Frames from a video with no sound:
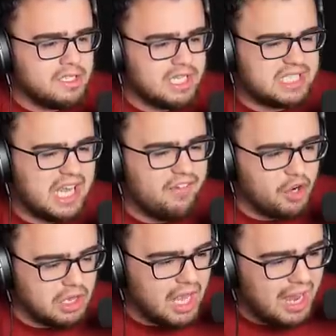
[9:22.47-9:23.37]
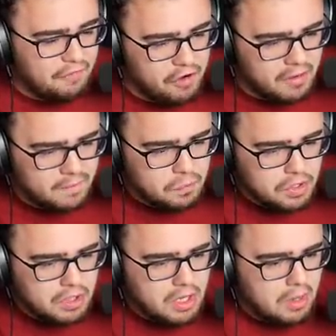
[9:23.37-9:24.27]
to save your life,
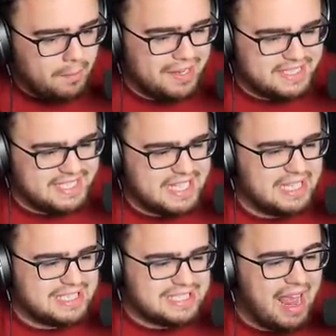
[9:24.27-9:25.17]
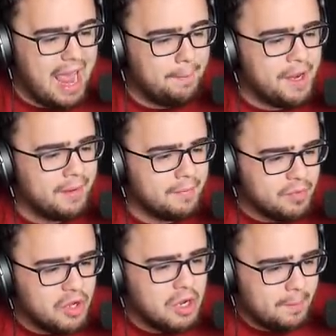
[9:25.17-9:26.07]
but I just got stabbed
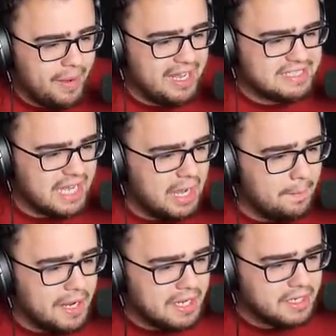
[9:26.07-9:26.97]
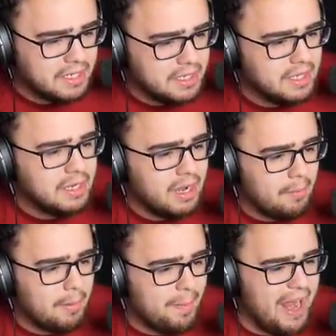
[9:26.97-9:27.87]
by a zombie.
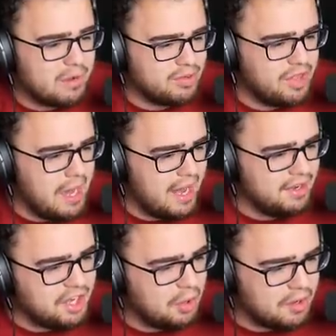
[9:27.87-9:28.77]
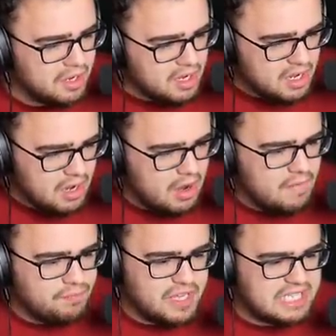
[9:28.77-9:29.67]
I'll be back with an antidote.
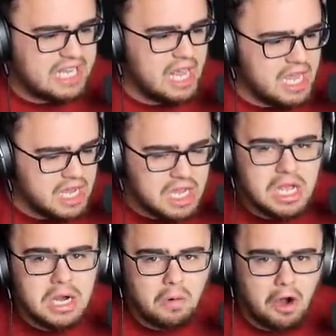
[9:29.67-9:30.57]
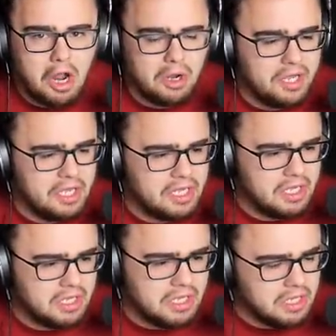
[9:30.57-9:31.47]
This world,
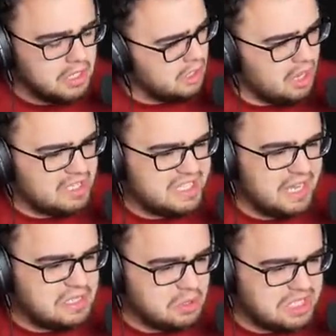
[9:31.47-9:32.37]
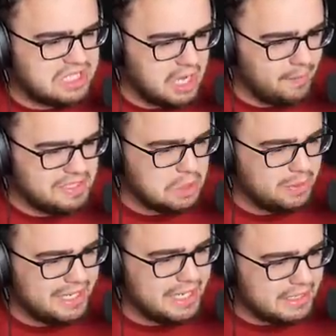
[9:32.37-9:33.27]
Los Santos is coming
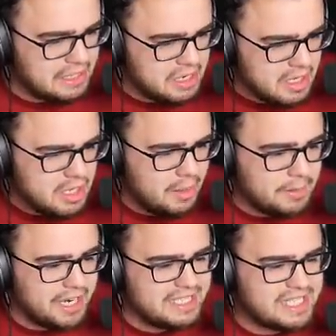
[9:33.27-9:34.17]
to an end. I'm gonna